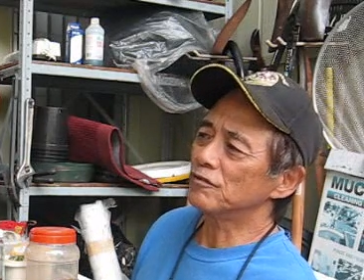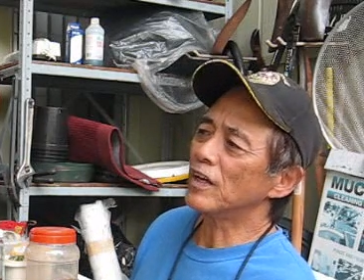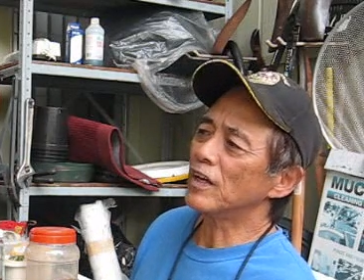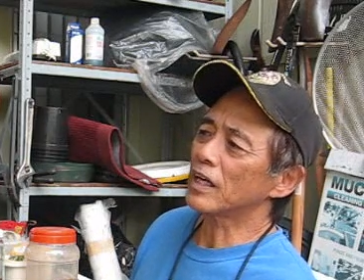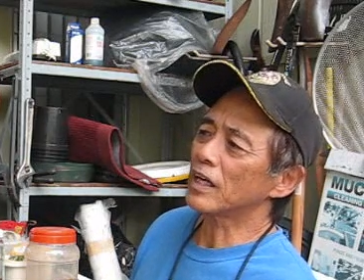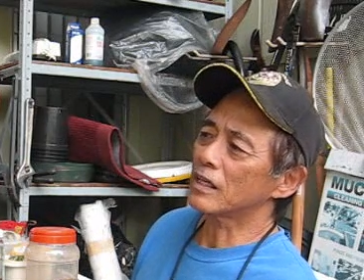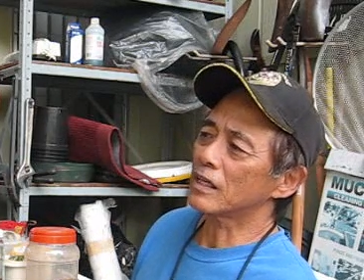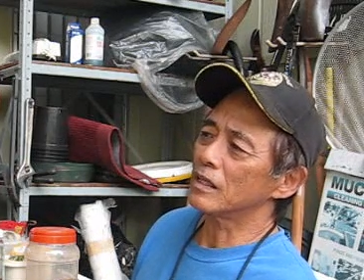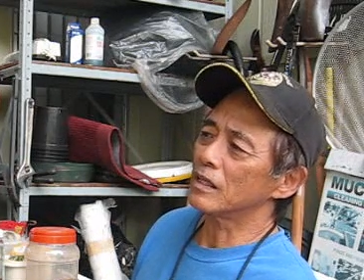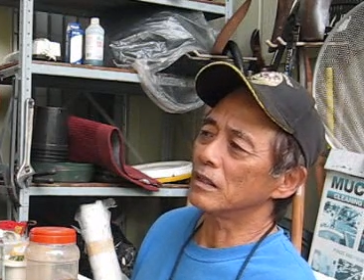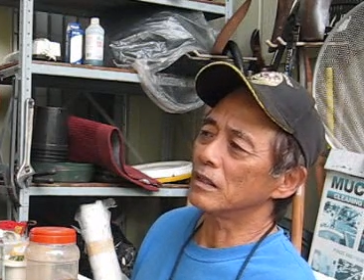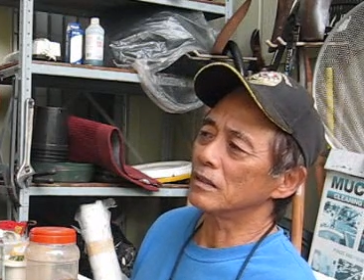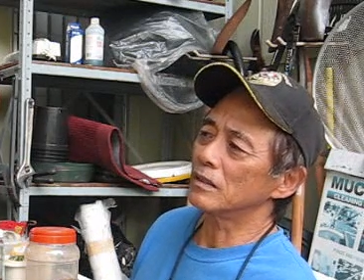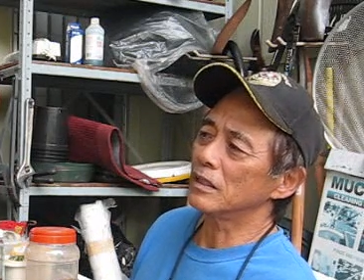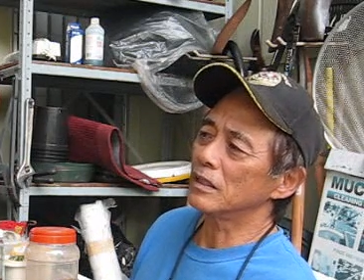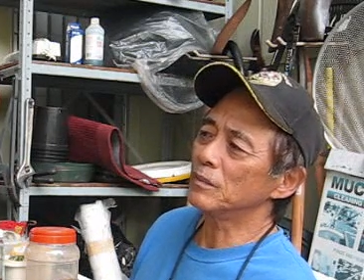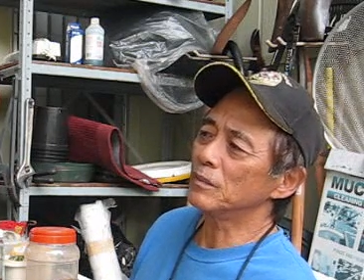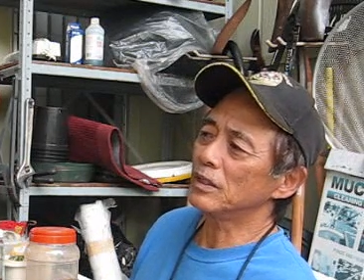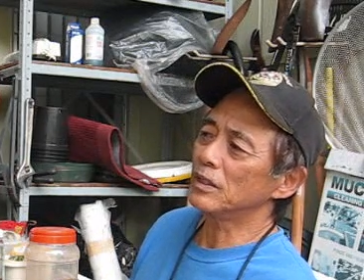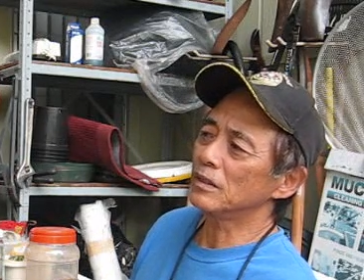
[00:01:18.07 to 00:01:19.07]
In fact,
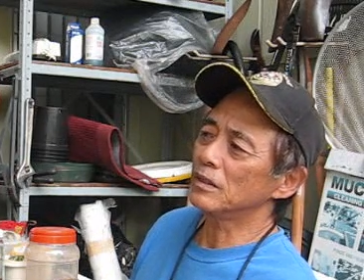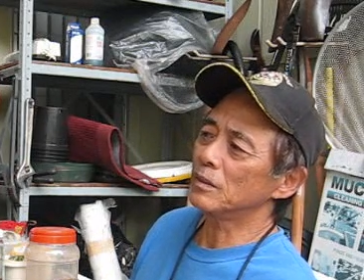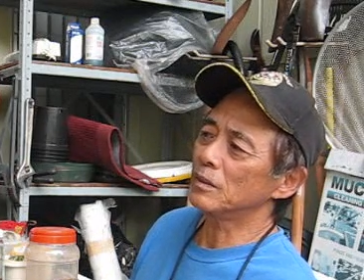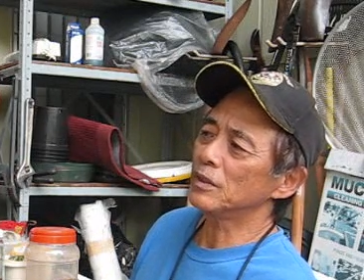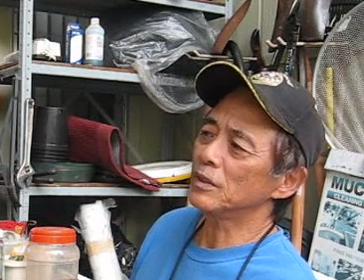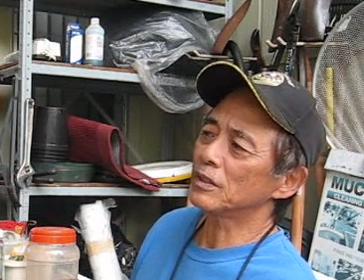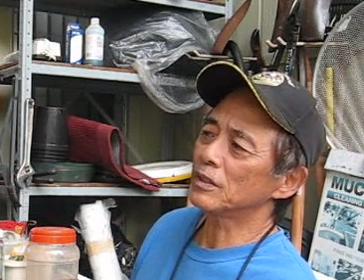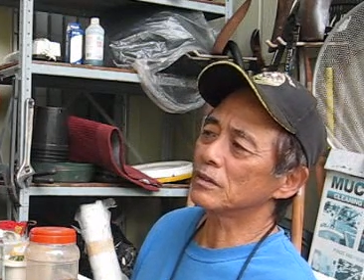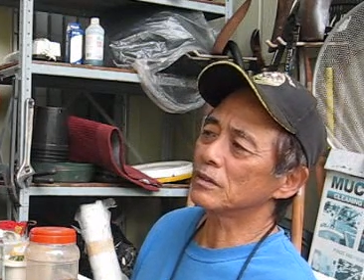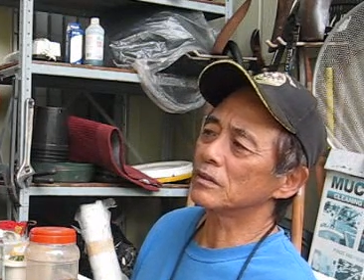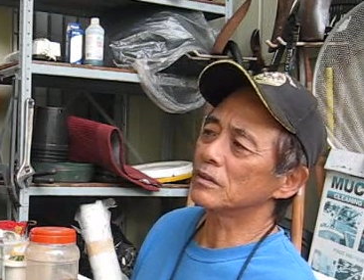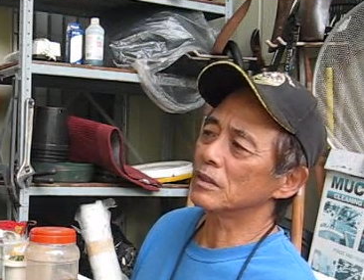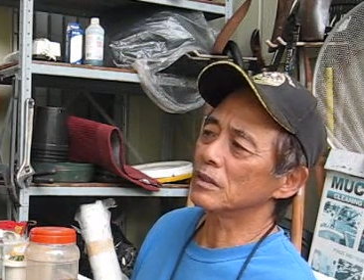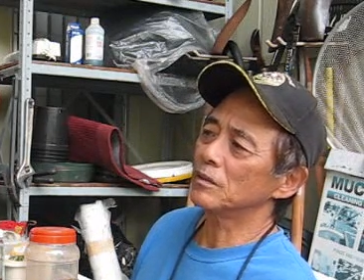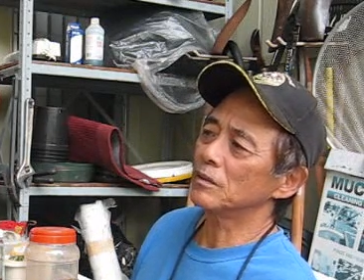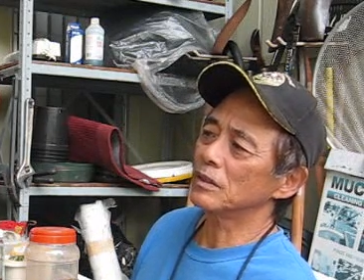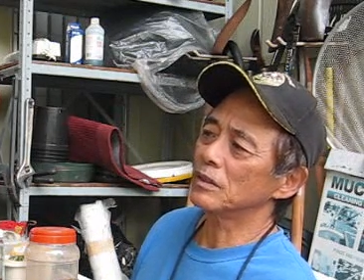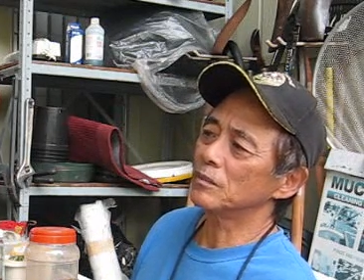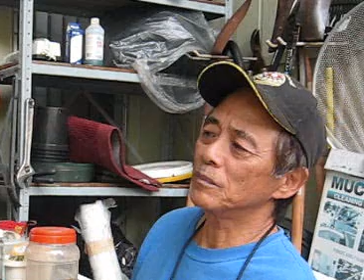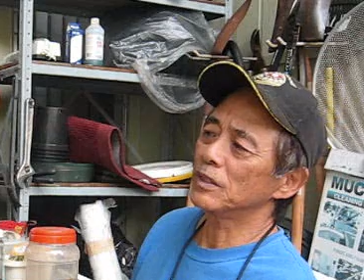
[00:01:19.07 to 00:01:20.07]
let
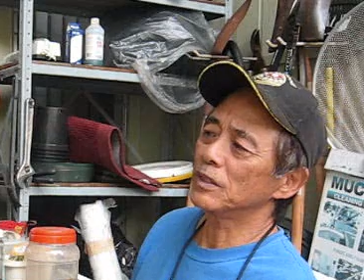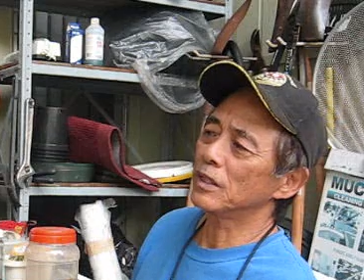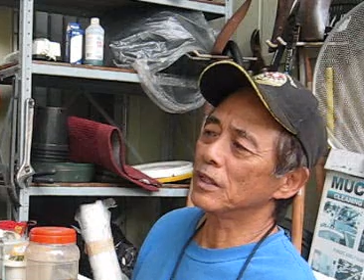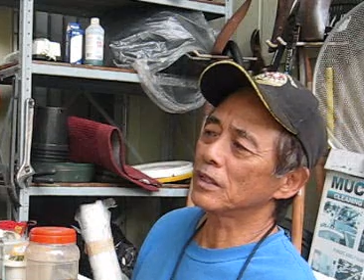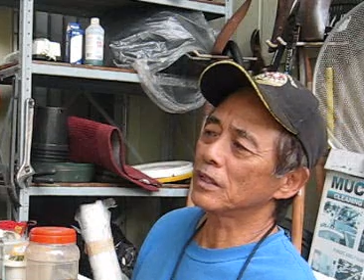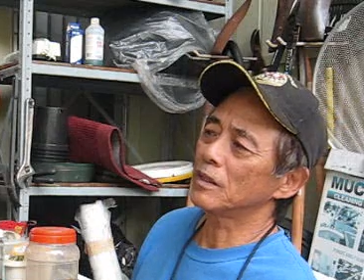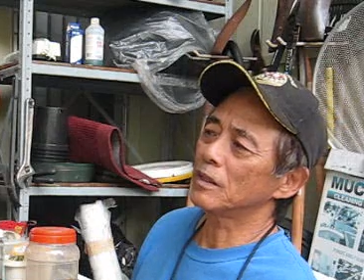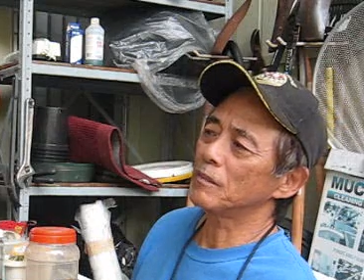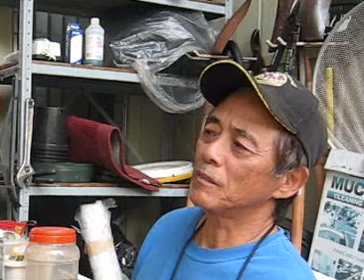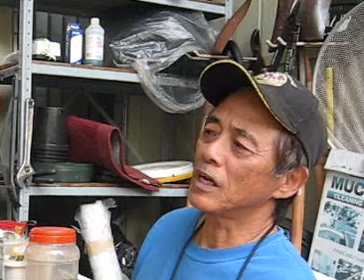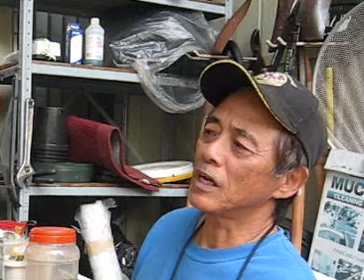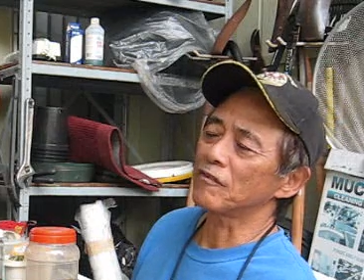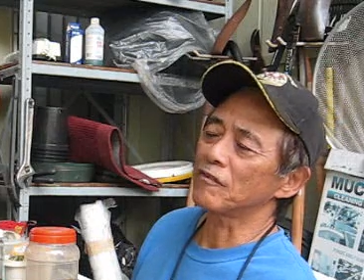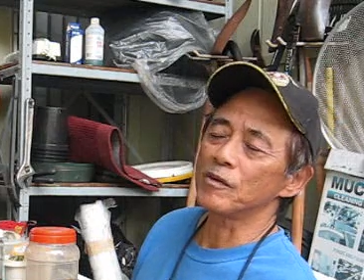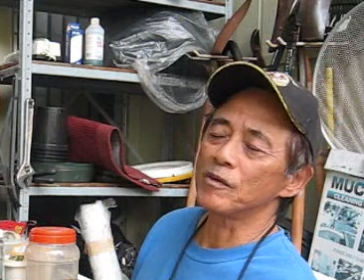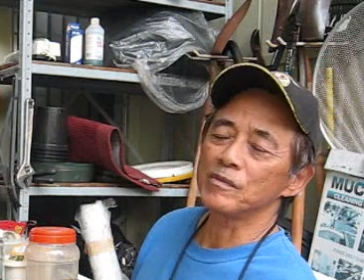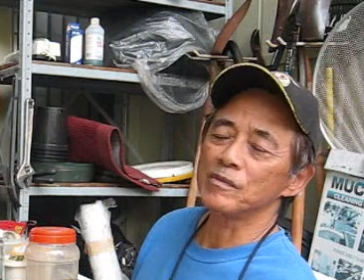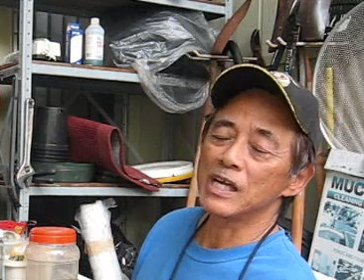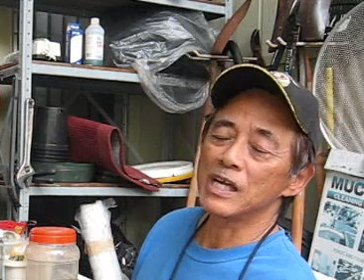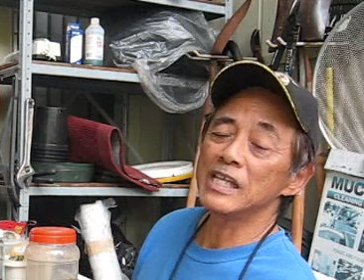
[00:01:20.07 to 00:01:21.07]
me take that back.
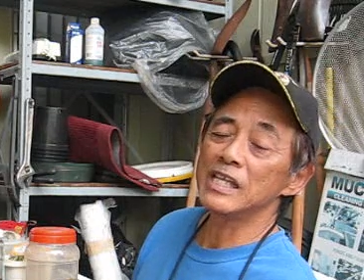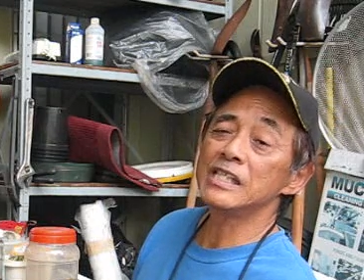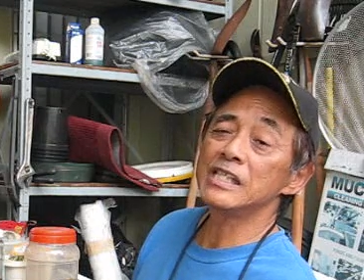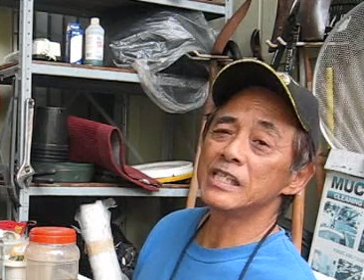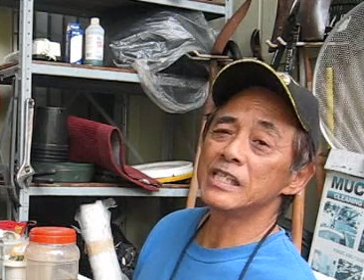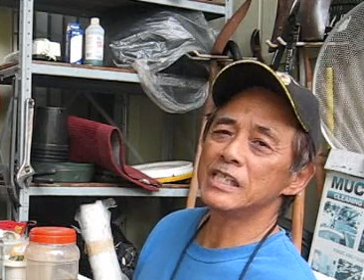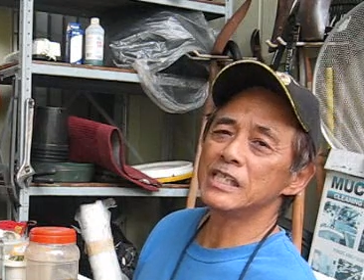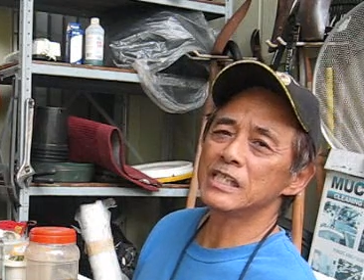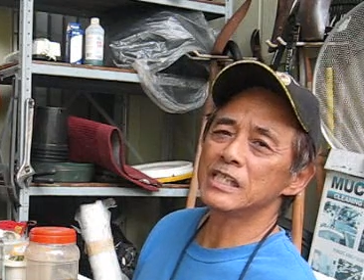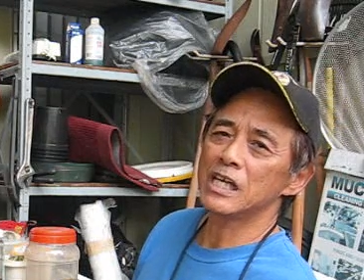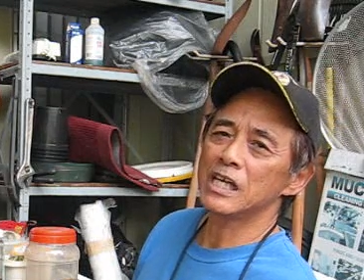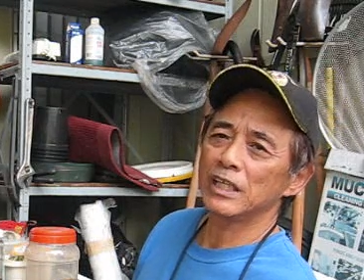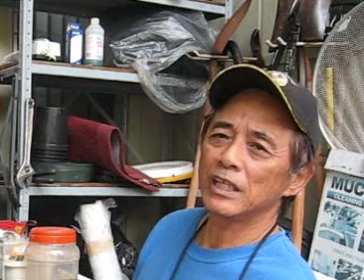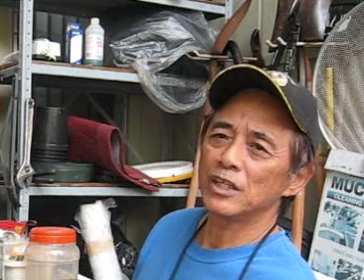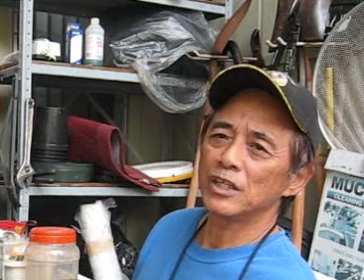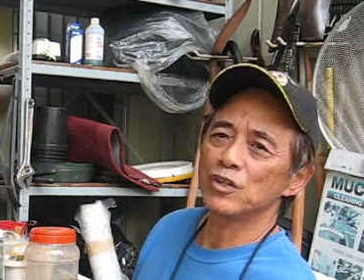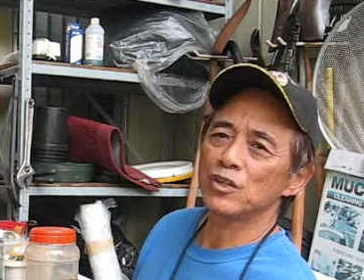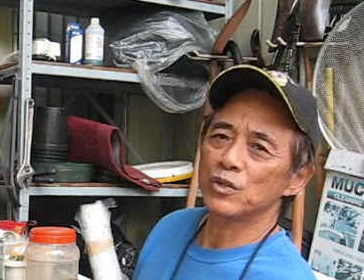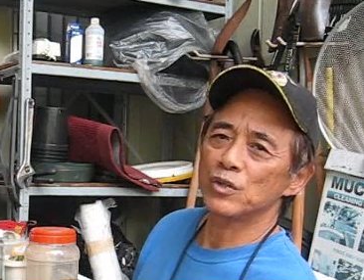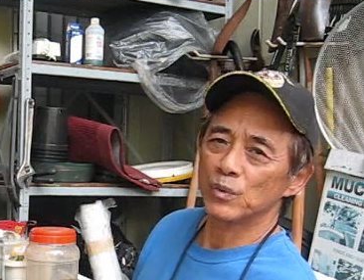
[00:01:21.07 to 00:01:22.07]
From
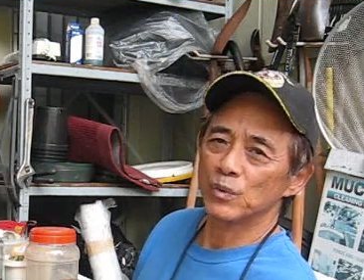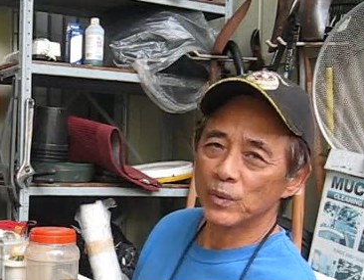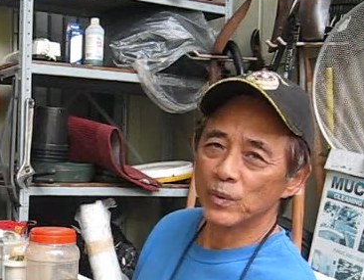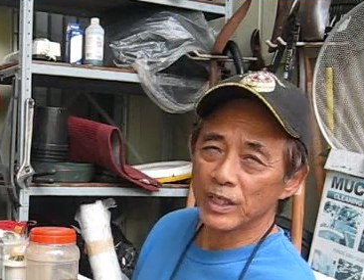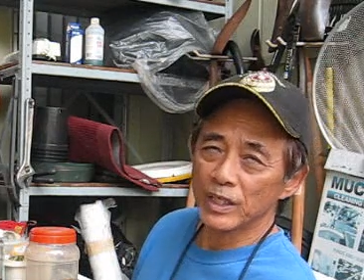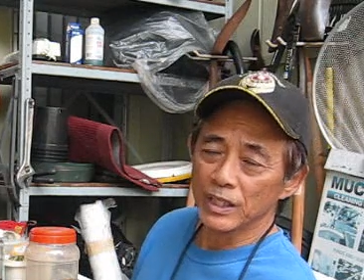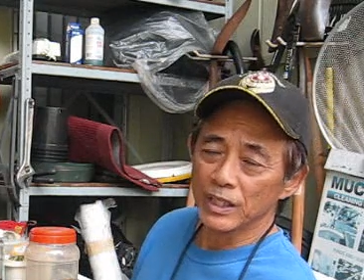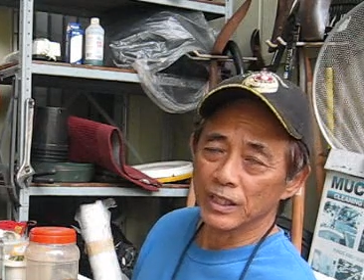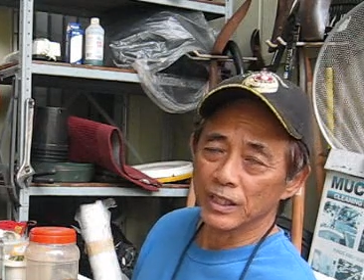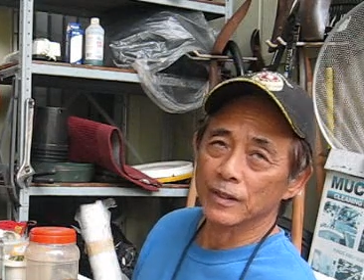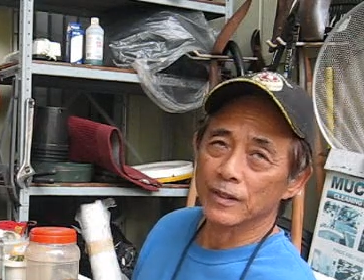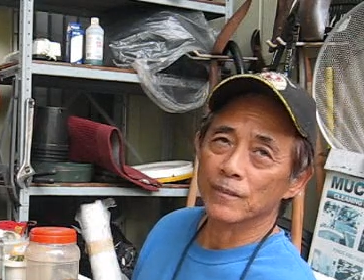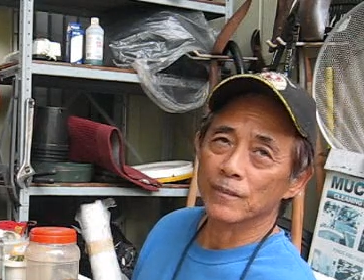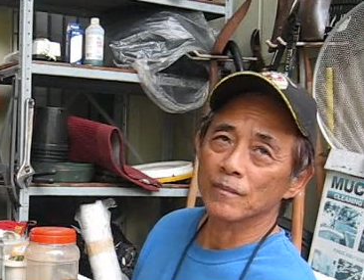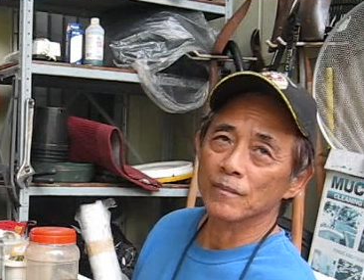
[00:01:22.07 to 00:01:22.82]
1993.